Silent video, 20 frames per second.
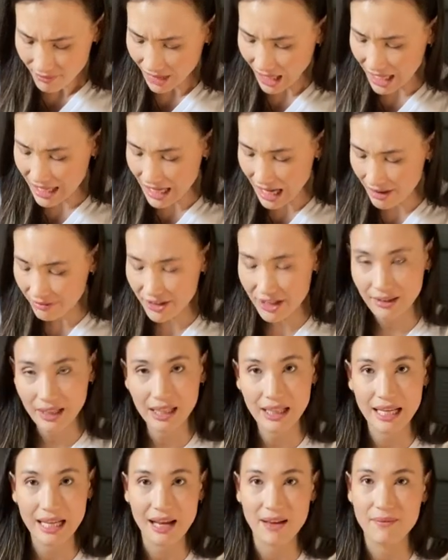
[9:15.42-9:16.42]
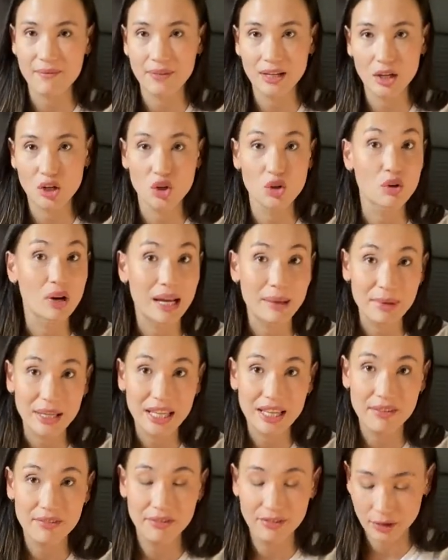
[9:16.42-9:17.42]
and not feeling like I'm cramming
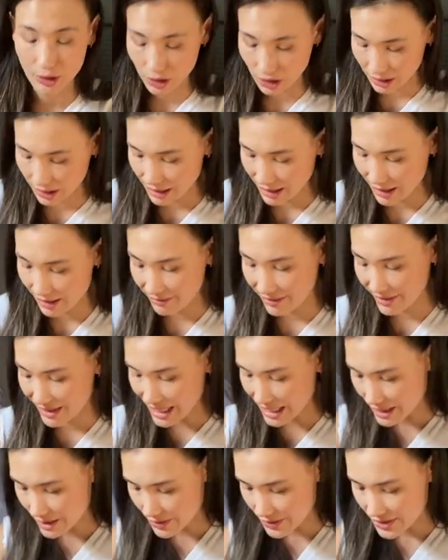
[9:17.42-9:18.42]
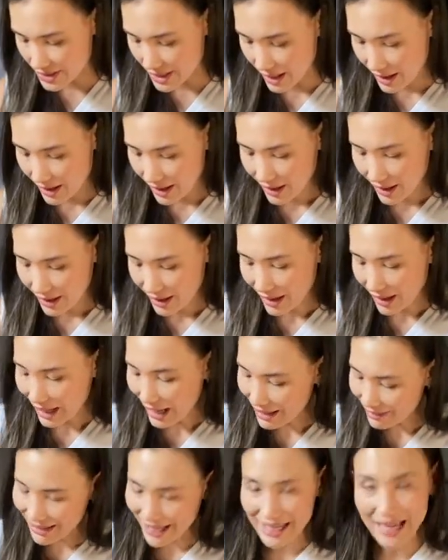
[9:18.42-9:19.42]
it full of things.
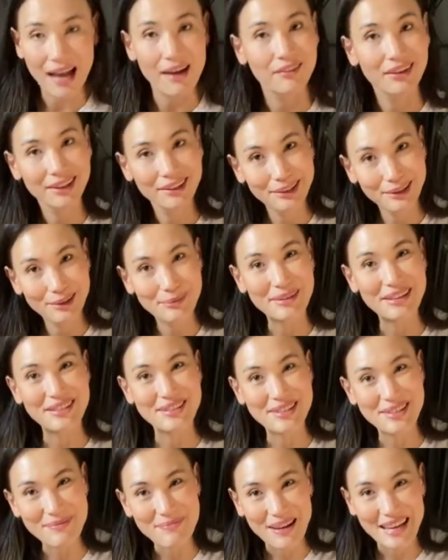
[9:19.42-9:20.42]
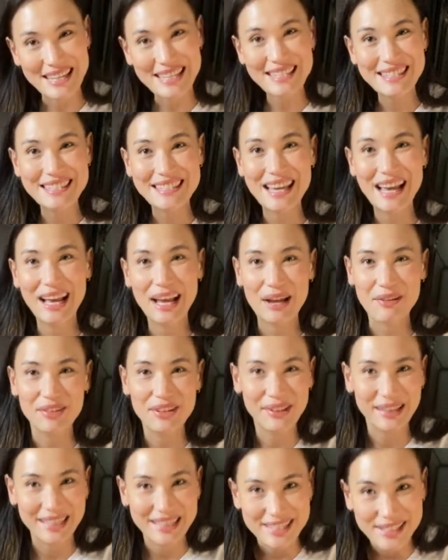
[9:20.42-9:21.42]
I like having a little bit of space. I
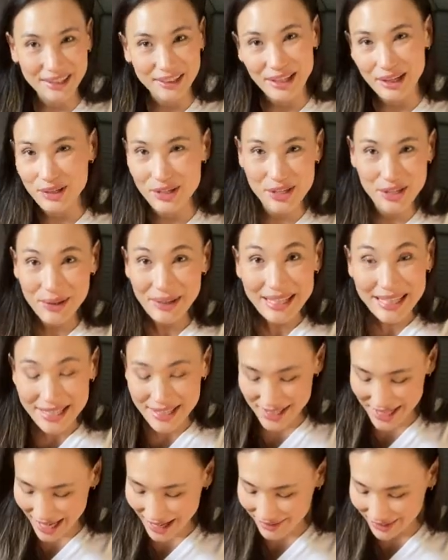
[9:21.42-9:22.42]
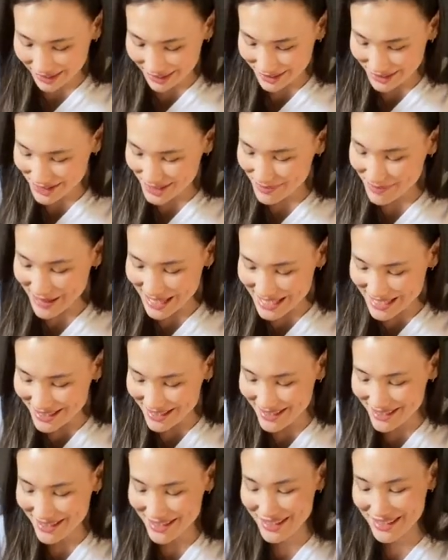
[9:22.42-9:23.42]
feel like it's a luxury to have a little
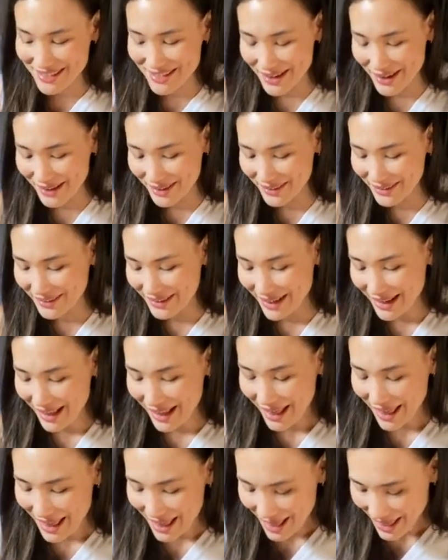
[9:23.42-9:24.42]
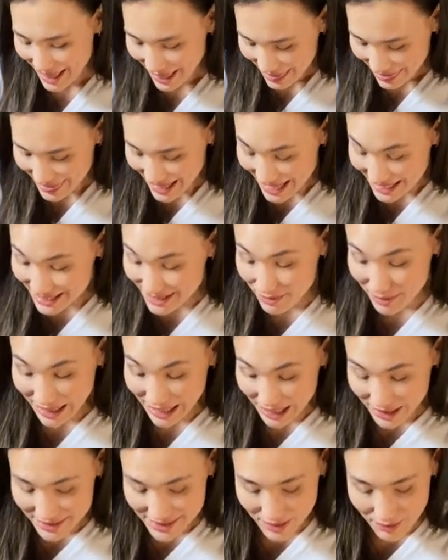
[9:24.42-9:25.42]
space. So that's something
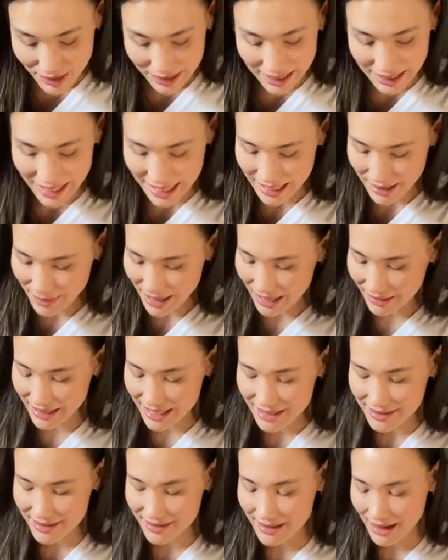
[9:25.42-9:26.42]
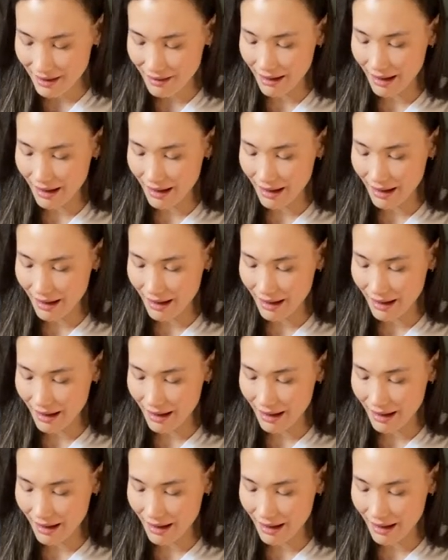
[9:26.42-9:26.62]
else I really like about this.